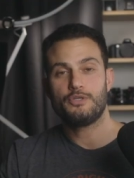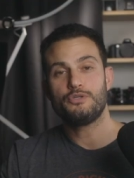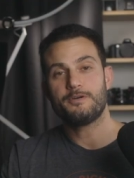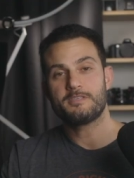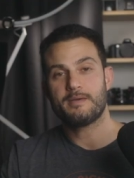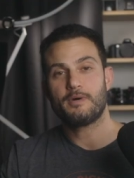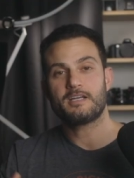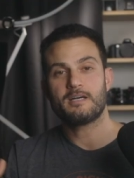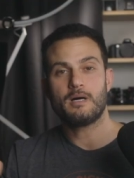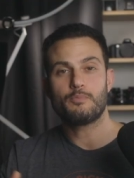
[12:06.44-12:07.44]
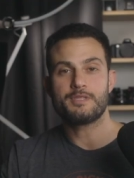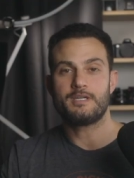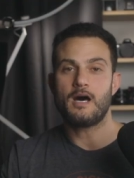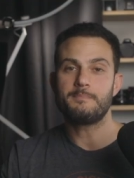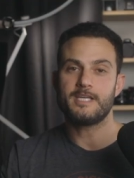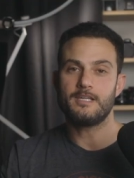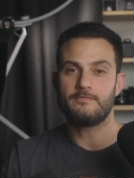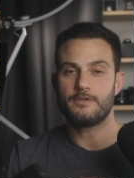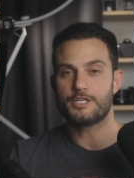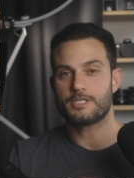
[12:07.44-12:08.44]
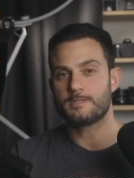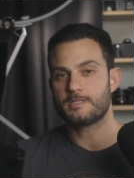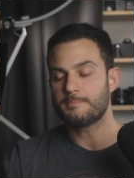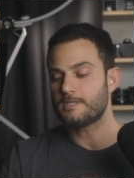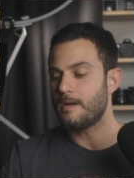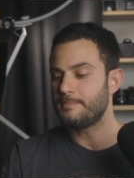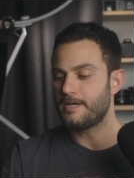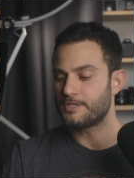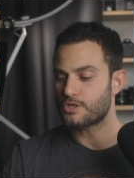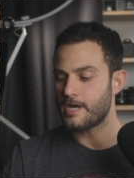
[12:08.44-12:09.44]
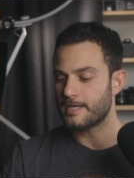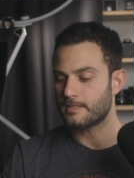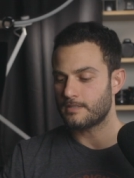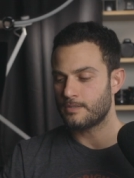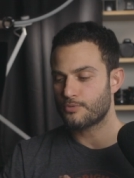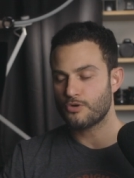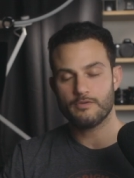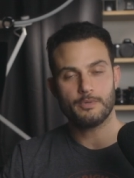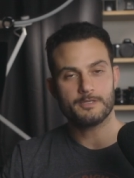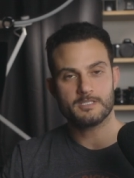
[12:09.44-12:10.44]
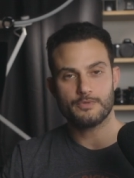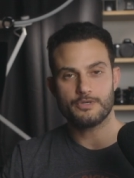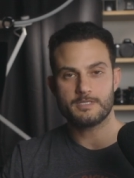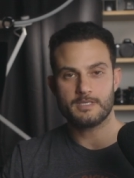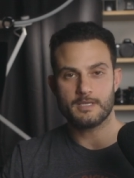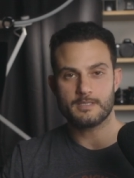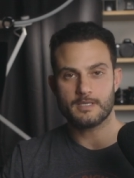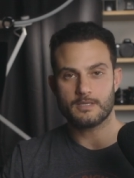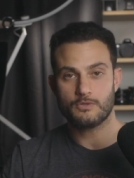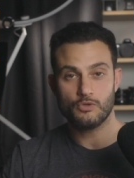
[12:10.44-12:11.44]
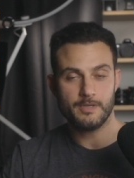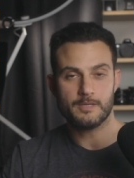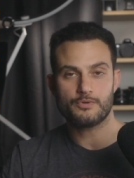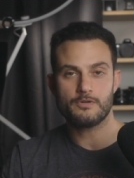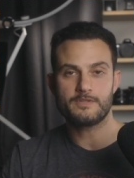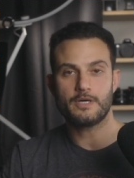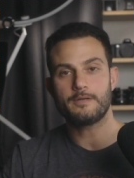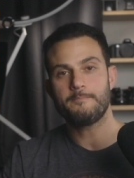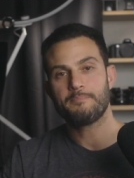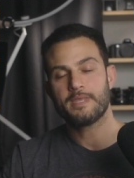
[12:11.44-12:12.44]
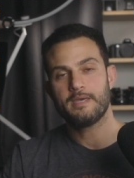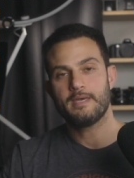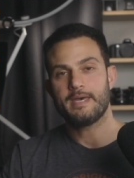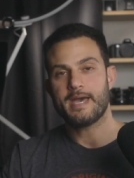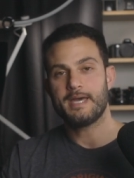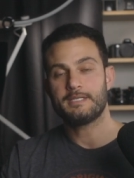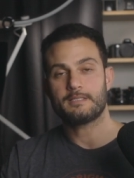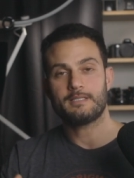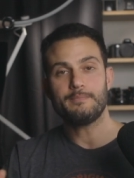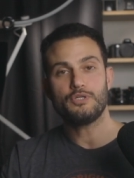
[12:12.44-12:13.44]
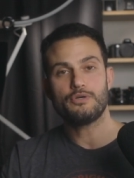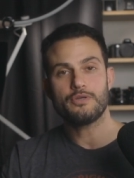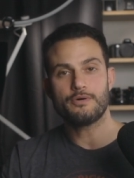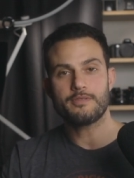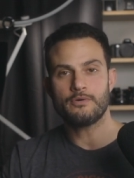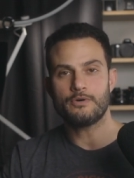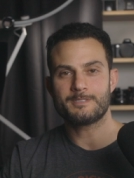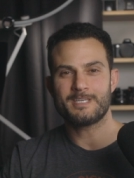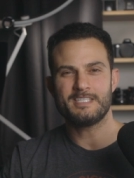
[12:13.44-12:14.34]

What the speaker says: And who knows, they might come up with an updated version sometime down the track, improve upon some of those things that could be improved on. And let me know your thoughts.